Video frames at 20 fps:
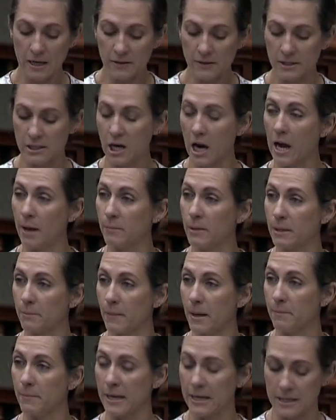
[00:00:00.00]
the timing
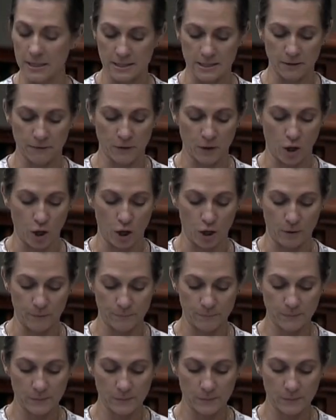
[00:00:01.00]
may make it difficult.